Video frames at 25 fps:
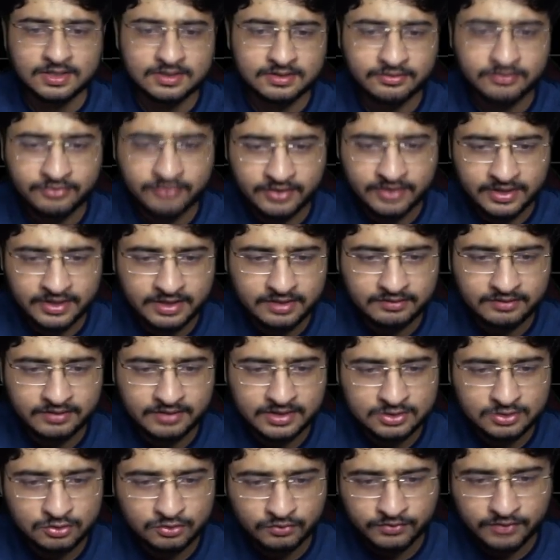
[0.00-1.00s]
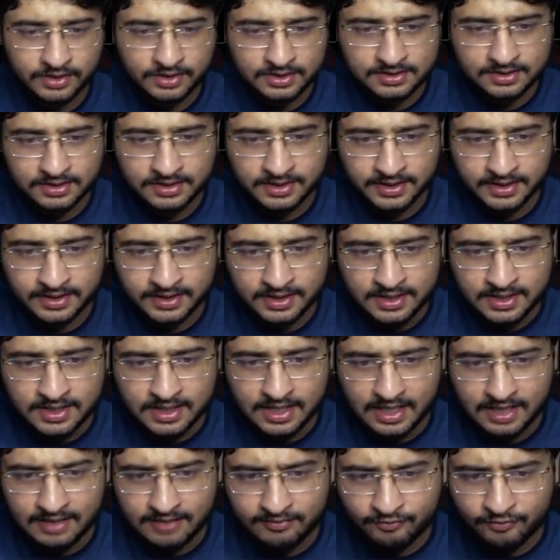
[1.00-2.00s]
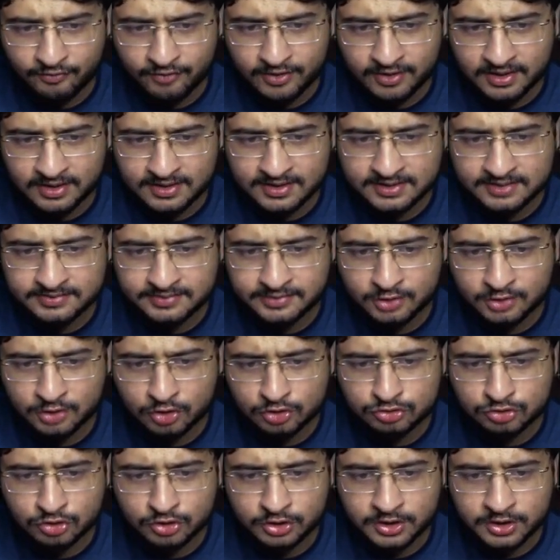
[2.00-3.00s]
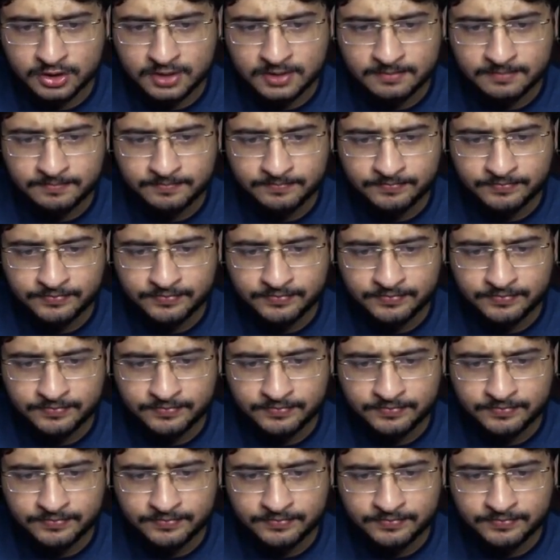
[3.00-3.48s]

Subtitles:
different ways of tiling. Right? I'll fill this with horizontal,